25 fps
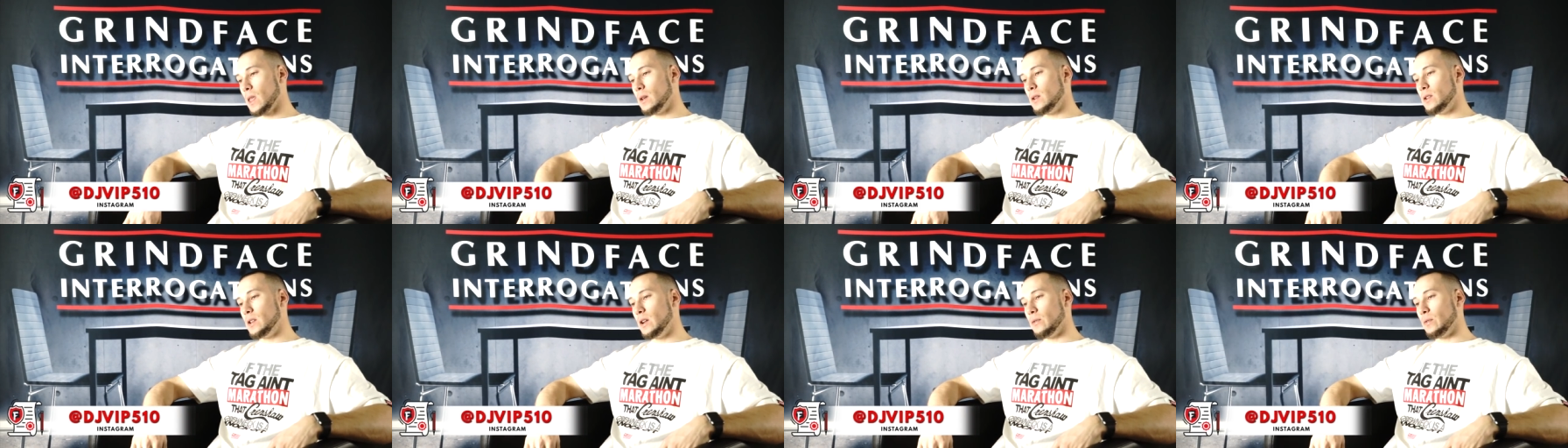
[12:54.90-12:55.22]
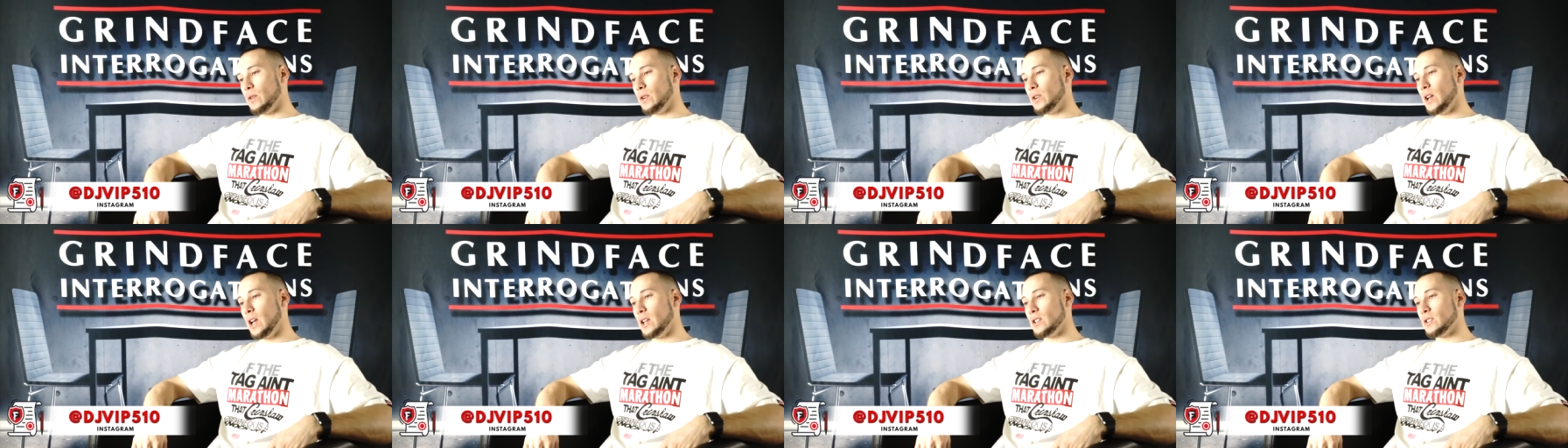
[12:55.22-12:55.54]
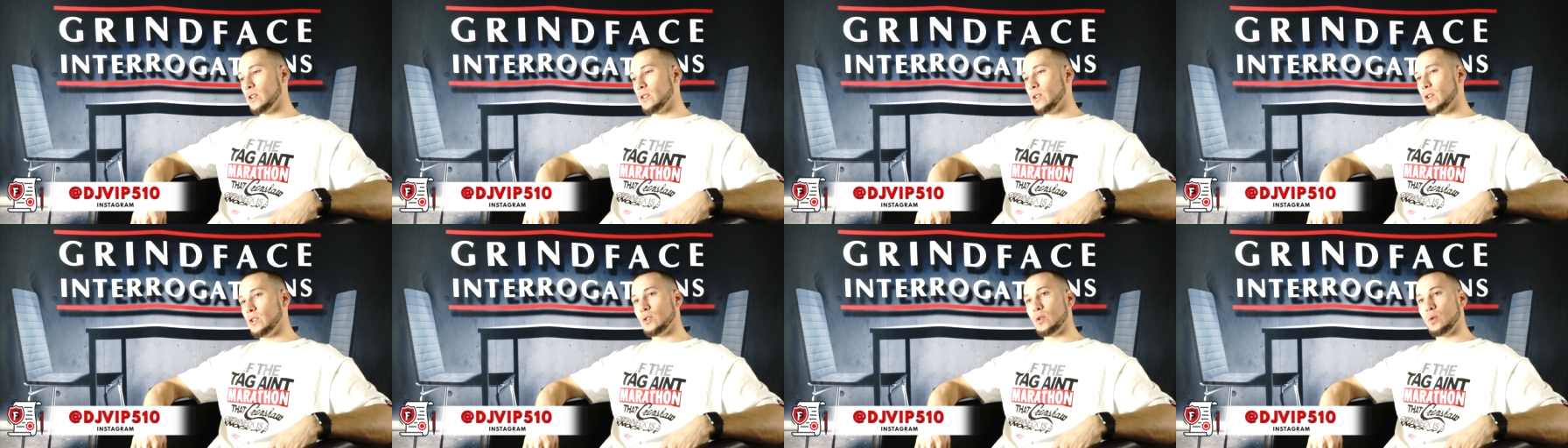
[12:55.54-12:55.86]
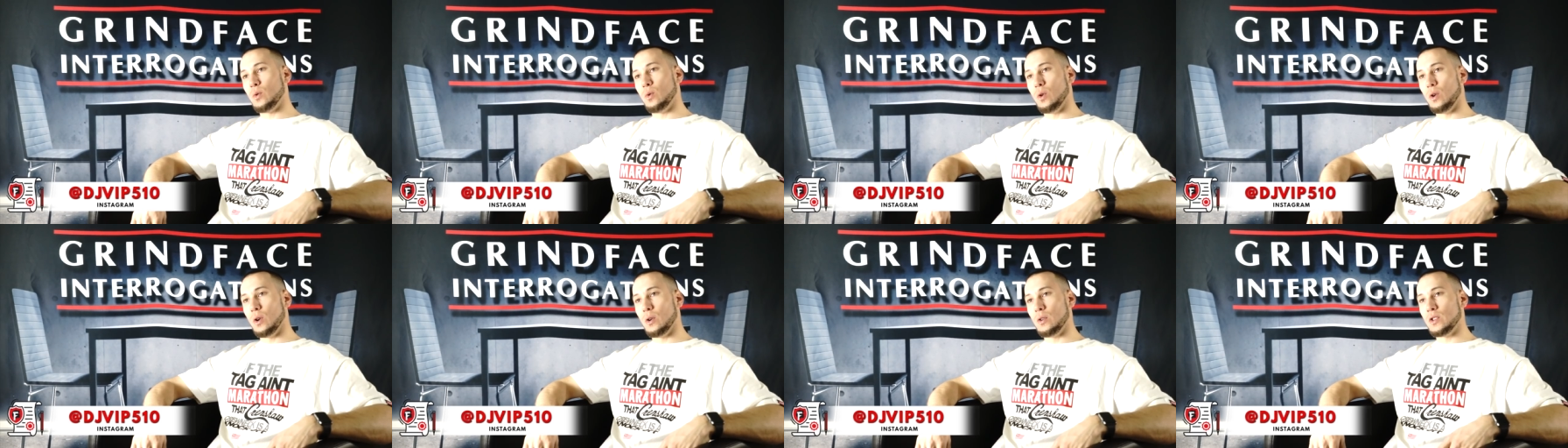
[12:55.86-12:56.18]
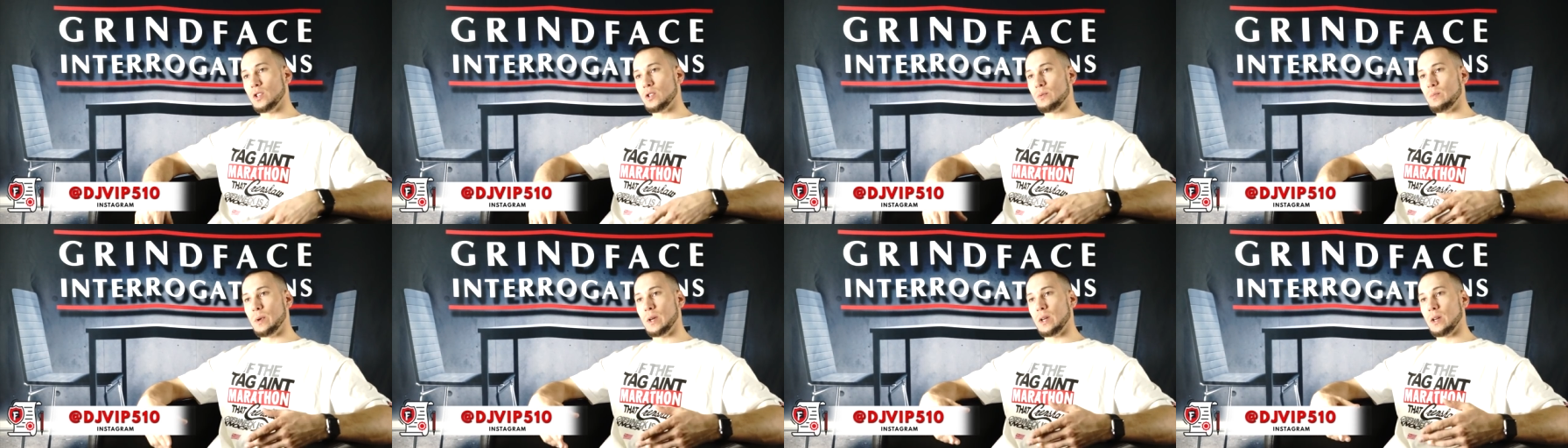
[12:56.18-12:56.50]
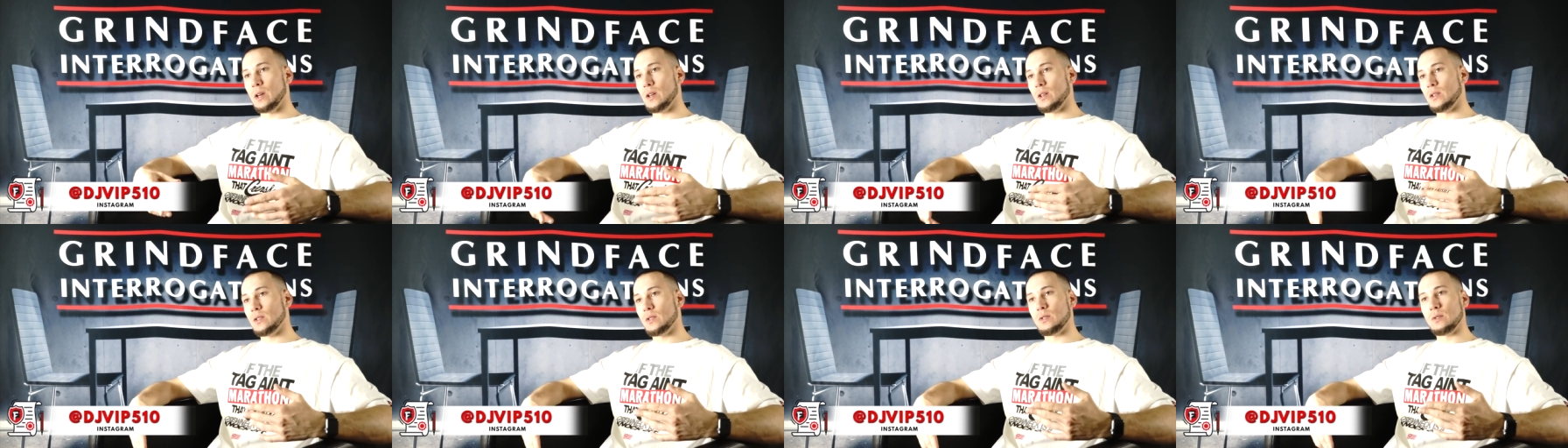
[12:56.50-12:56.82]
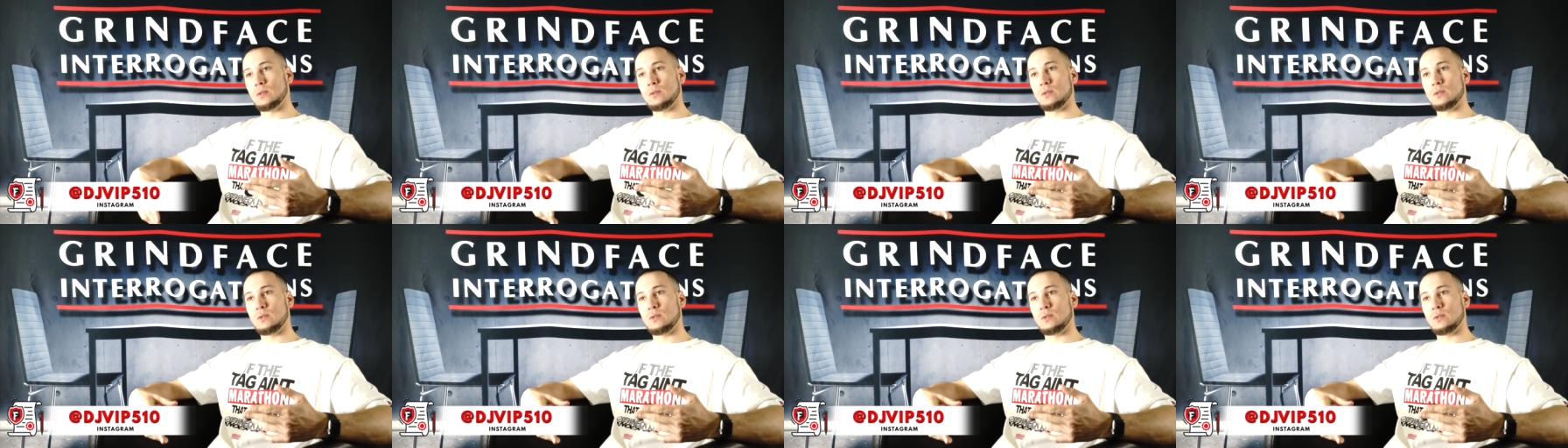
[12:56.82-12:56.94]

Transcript: different dates on the tour, just because